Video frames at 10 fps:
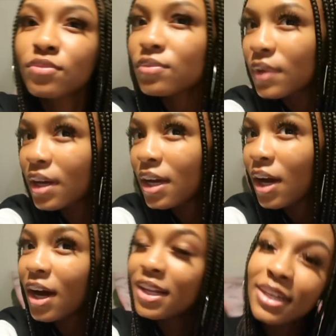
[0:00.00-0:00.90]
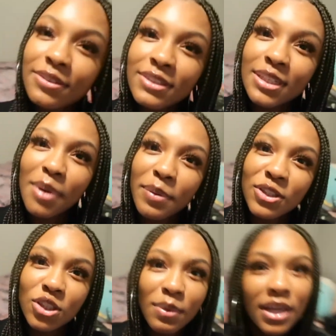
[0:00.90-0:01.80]
Okay, y'all. Halea's gonna take my
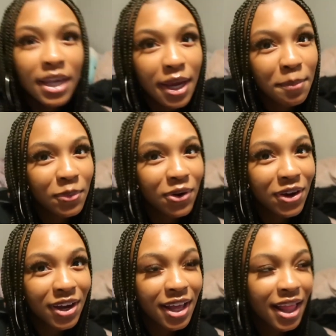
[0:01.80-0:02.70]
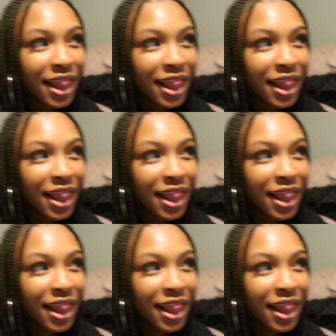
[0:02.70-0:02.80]
pictures on my camera.